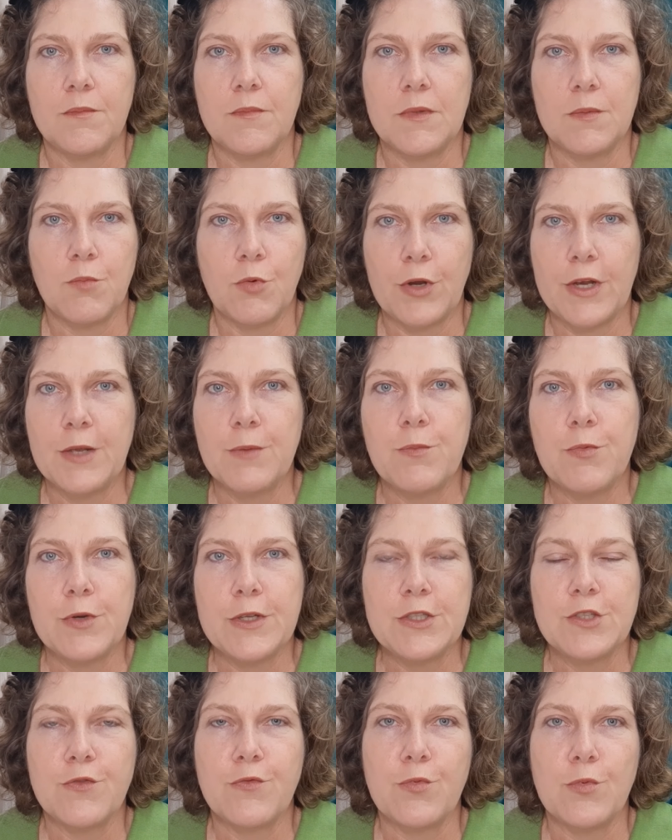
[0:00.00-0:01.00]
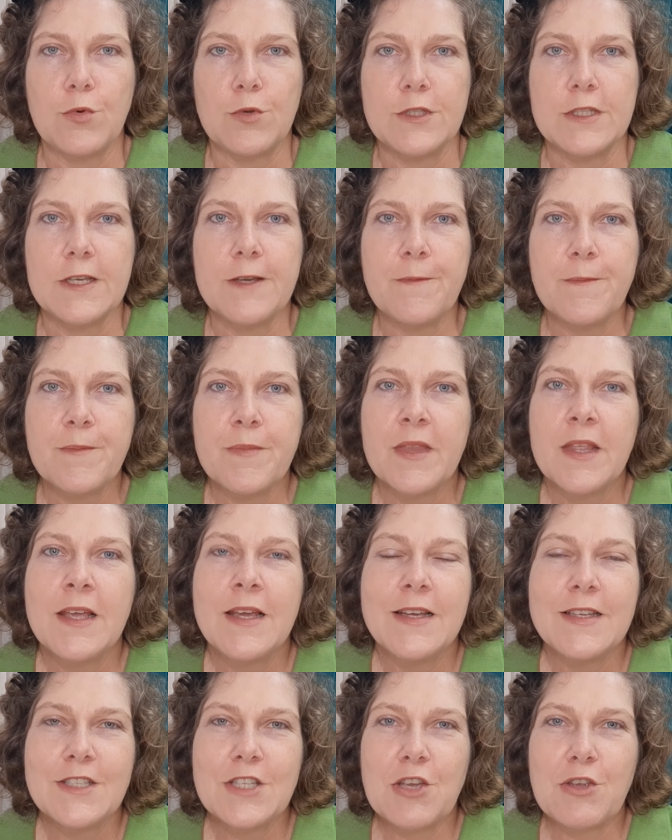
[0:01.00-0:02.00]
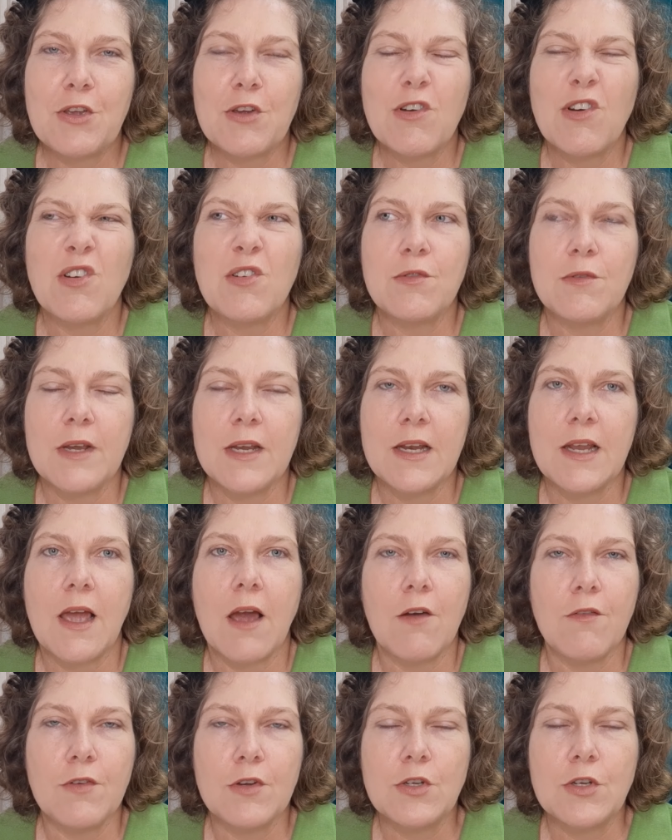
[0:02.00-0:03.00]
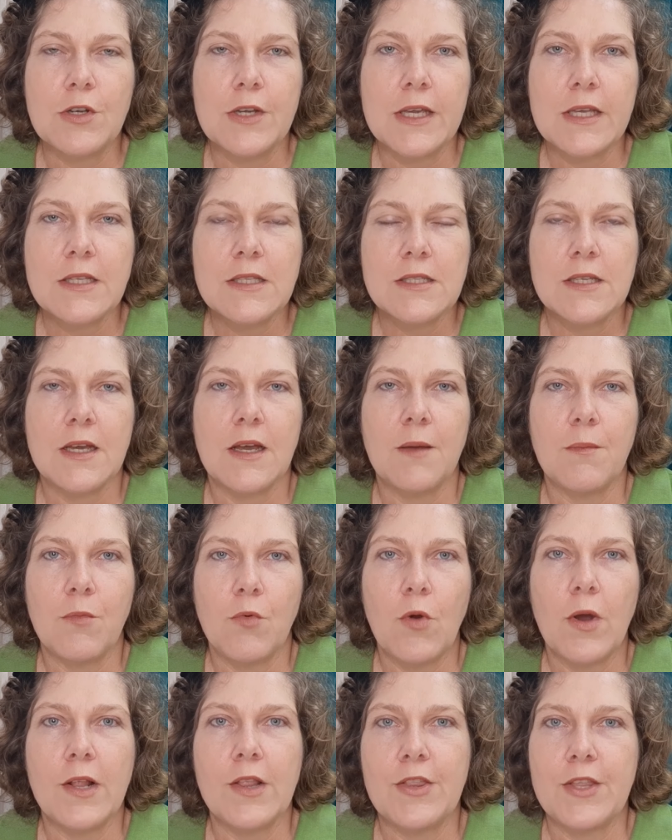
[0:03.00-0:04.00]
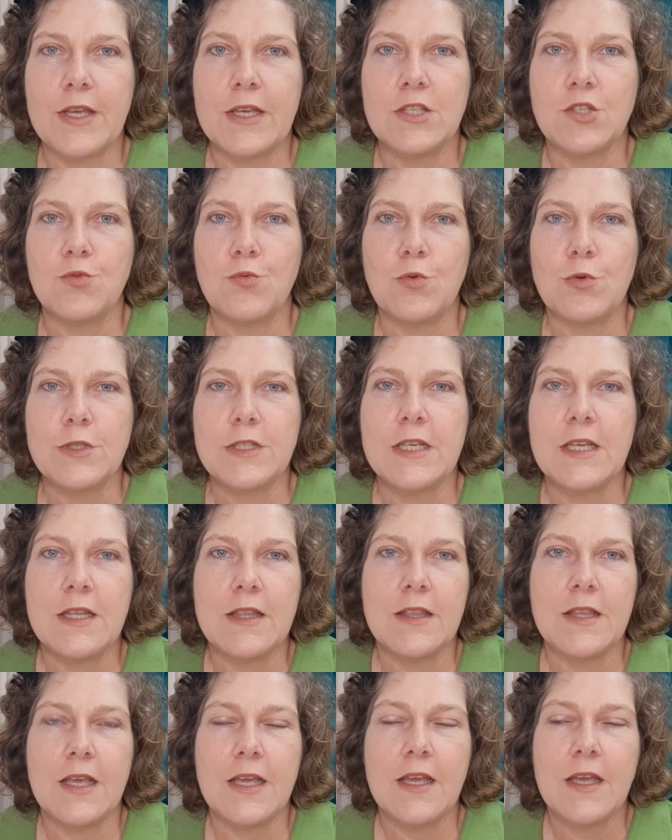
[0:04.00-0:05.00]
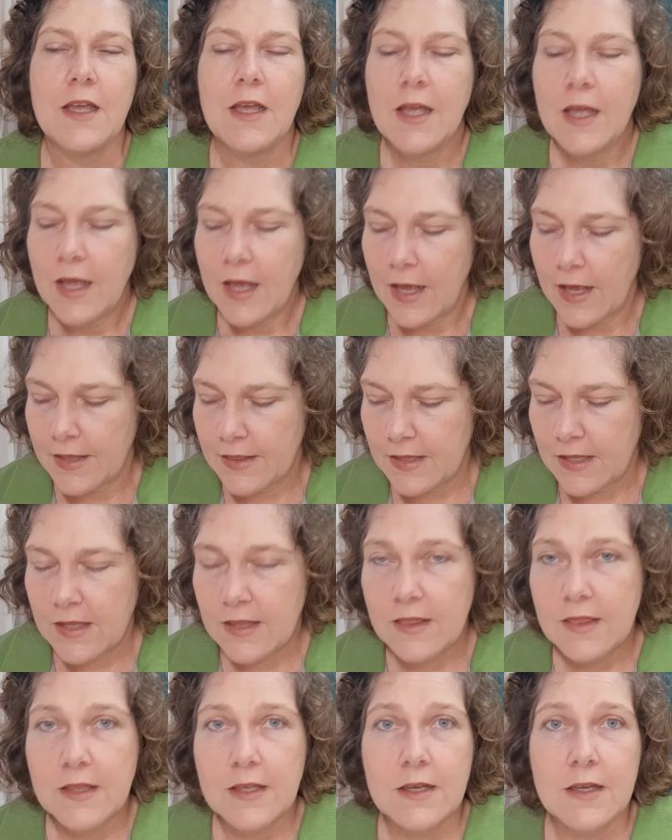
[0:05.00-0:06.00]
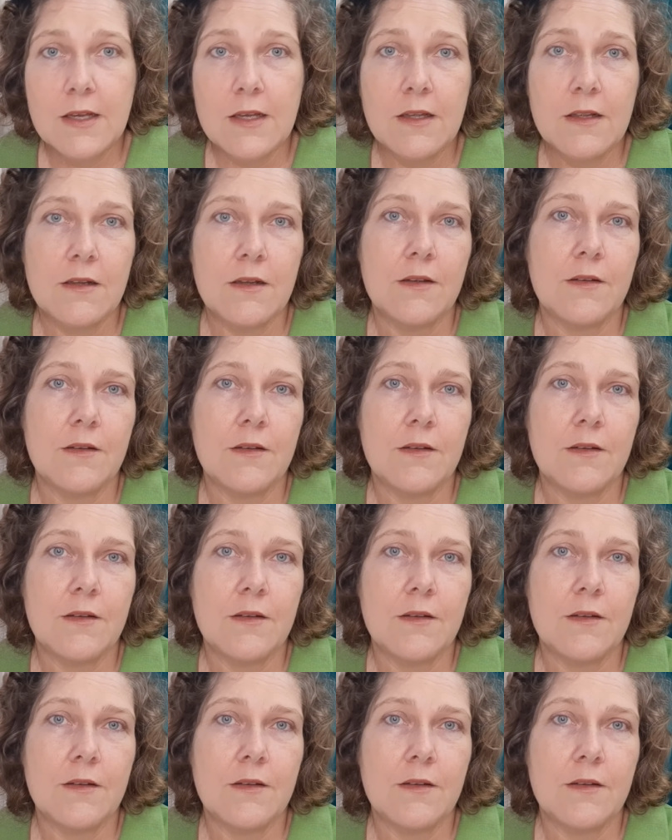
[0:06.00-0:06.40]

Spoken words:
boiling point of water. So you can't really overcook it while there is water in there. And then the